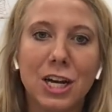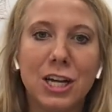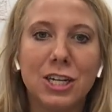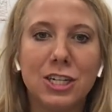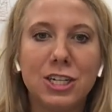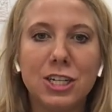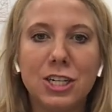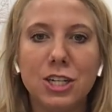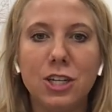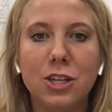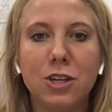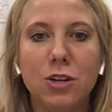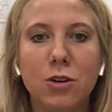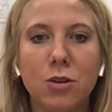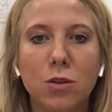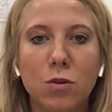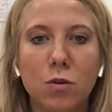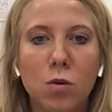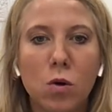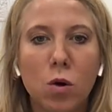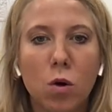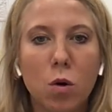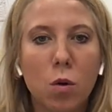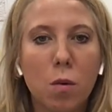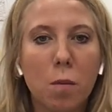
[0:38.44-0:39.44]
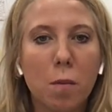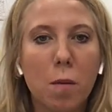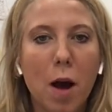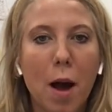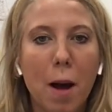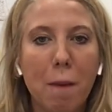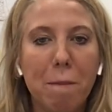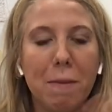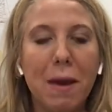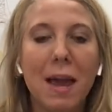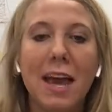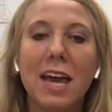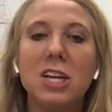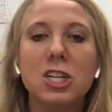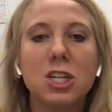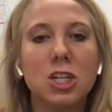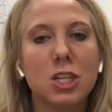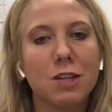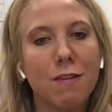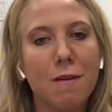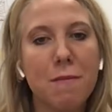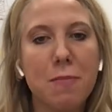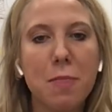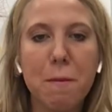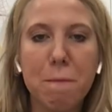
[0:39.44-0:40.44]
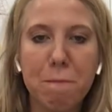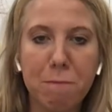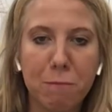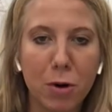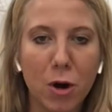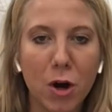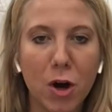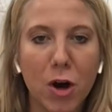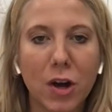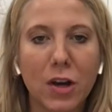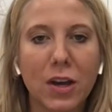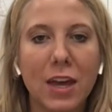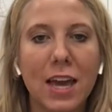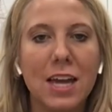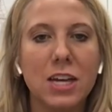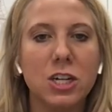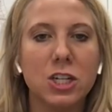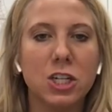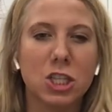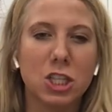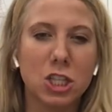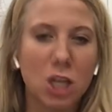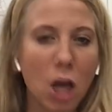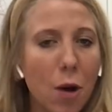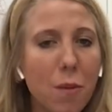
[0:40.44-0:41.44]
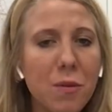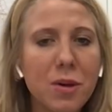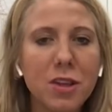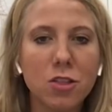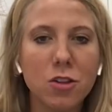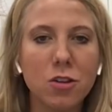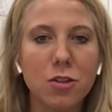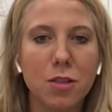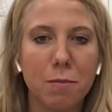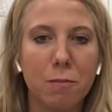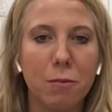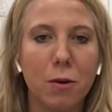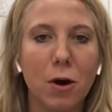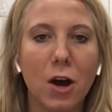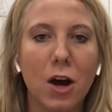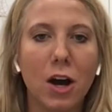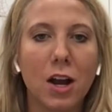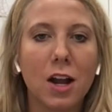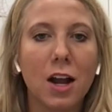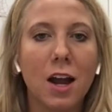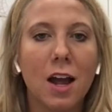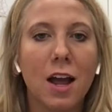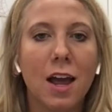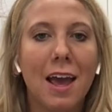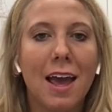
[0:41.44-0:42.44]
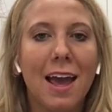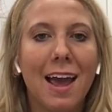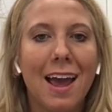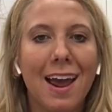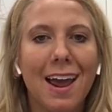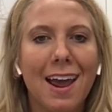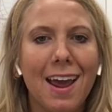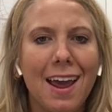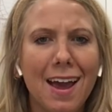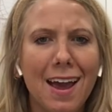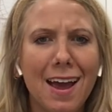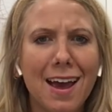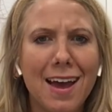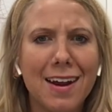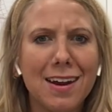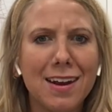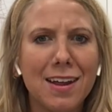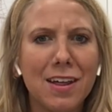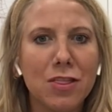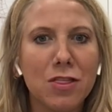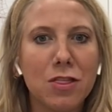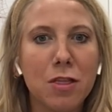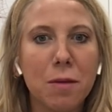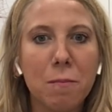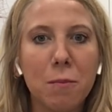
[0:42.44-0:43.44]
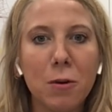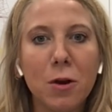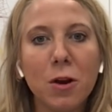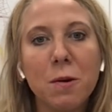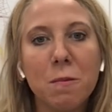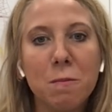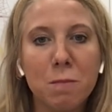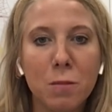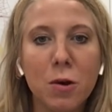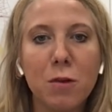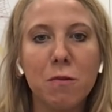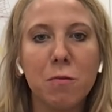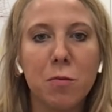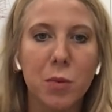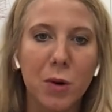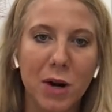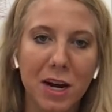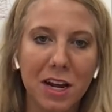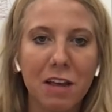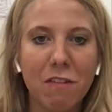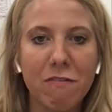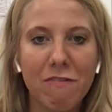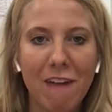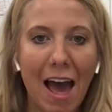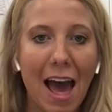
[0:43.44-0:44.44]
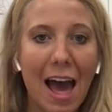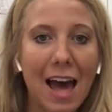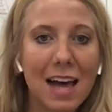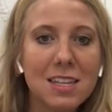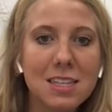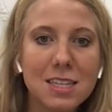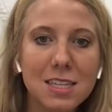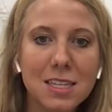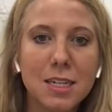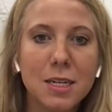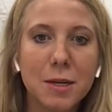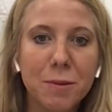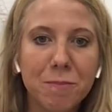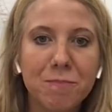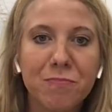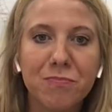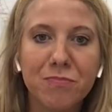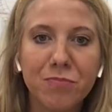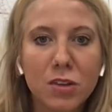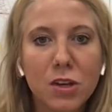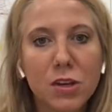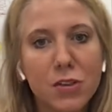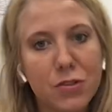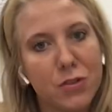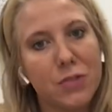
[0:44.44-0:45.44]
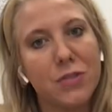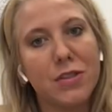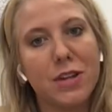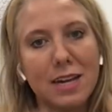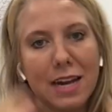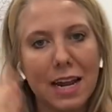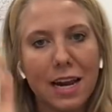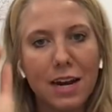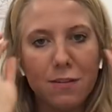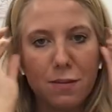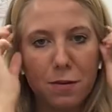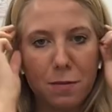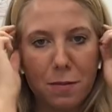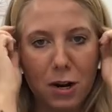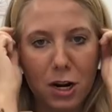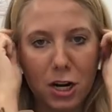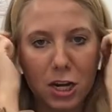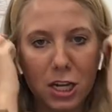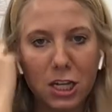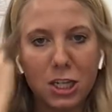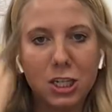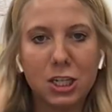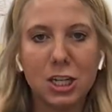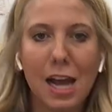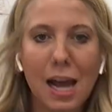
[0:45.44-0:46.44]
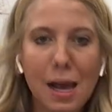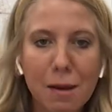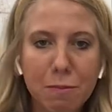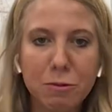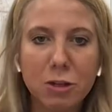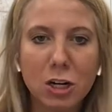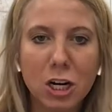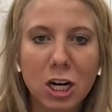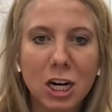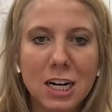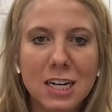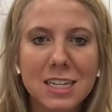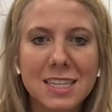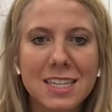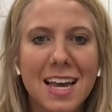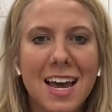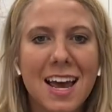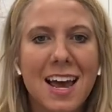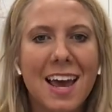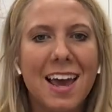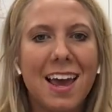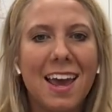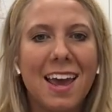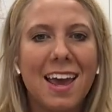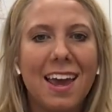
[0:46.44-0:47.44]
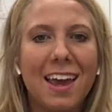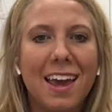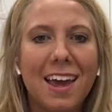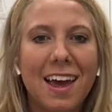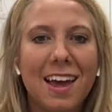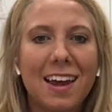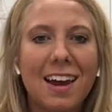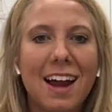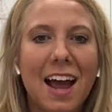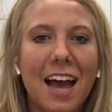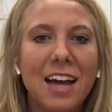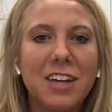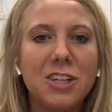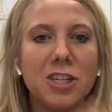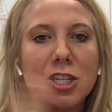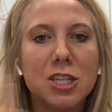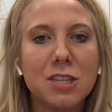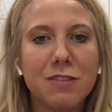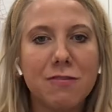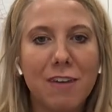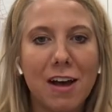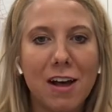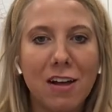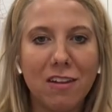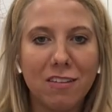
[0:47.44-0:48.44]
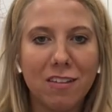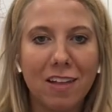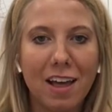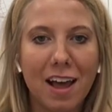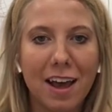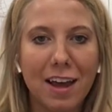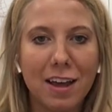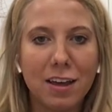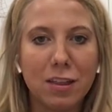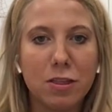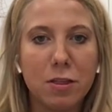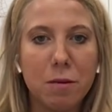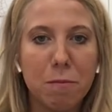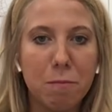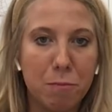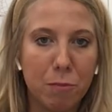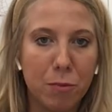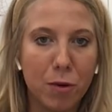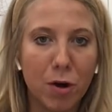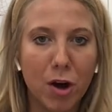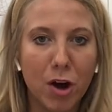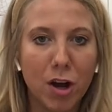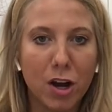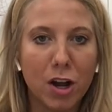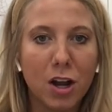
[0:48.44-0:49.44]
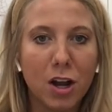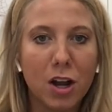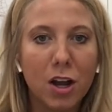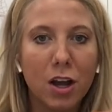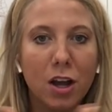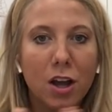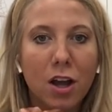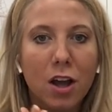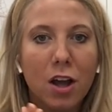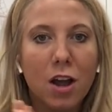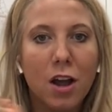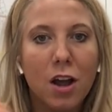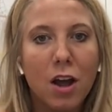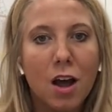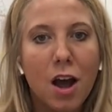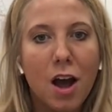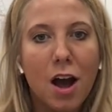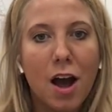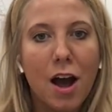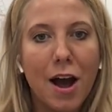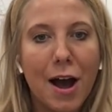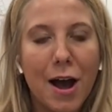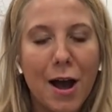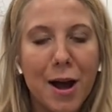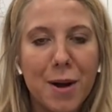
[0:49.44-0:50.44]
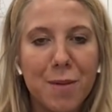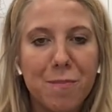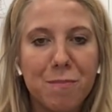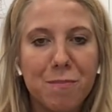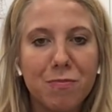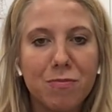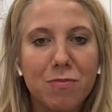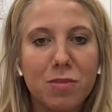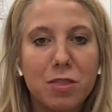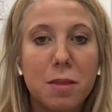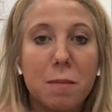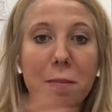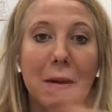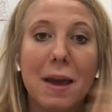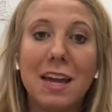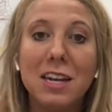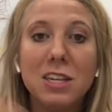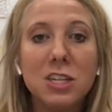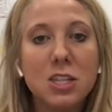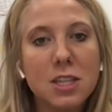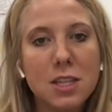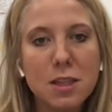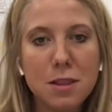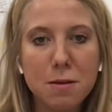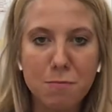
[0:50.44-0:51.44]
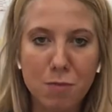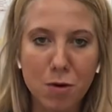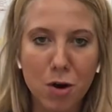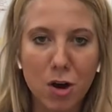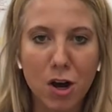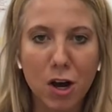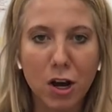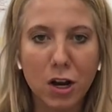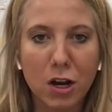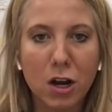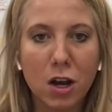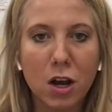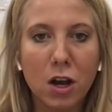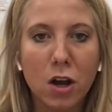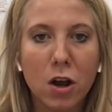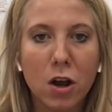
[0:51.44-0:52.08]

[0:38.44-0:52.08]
do pages from the book and just going through the book, and the book moved pretty fast through the Native American chapters, and I just felt like the book, the pages in the book